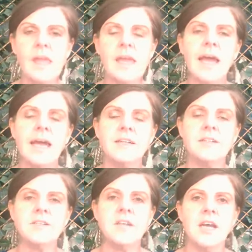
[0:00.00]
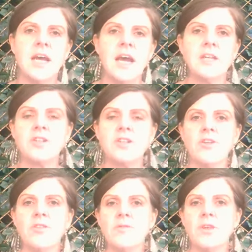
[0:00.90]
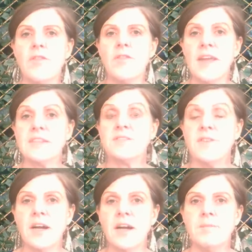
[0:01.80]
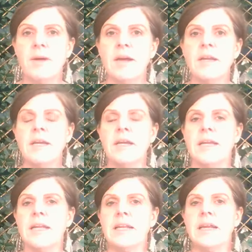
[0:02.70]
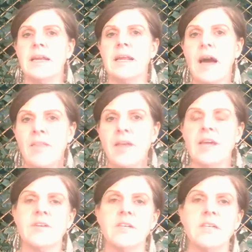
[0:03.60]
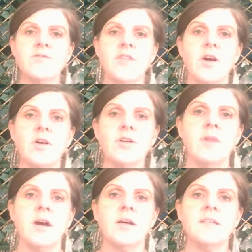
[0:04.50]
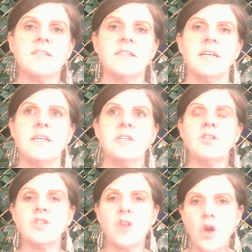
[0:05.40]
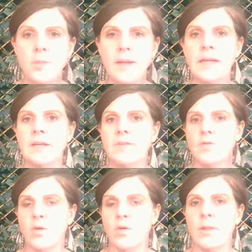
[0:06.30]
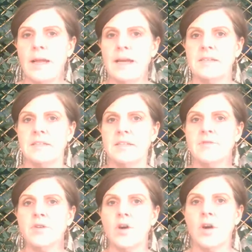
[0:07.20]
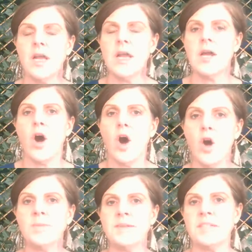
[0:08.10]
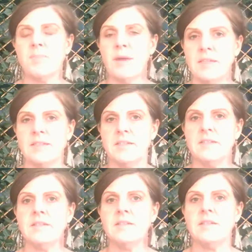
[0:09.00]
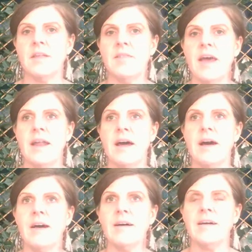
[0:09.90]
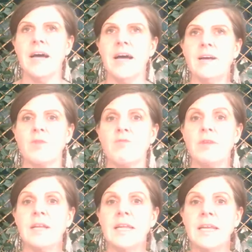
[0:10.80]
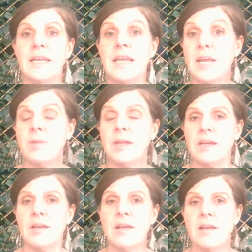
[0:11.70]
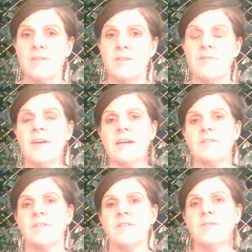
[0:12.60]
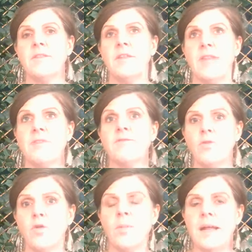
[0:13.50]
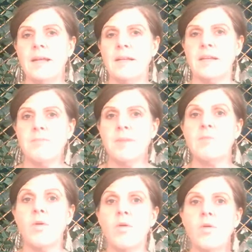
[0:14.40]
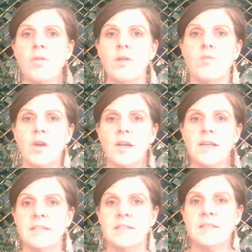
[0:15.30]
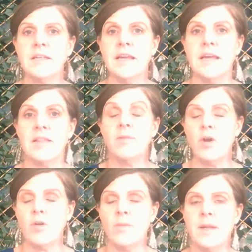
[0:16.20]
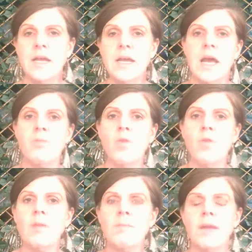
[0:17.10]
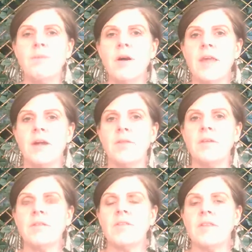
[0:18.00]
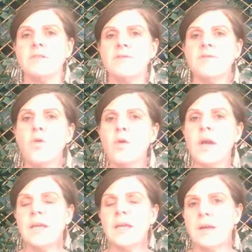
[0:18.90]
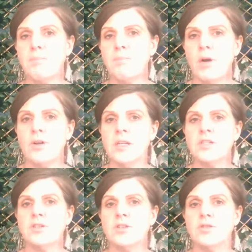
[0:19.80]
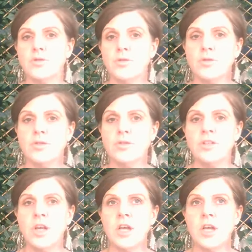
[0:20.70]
And so, that's fine. But in other areas of the home, I see so many floor plans that have got open spaces that are really inhibiting the fact that that floor plan can be more than what it is at the moment. And what I mean by that, I think that there's 4 key components that doors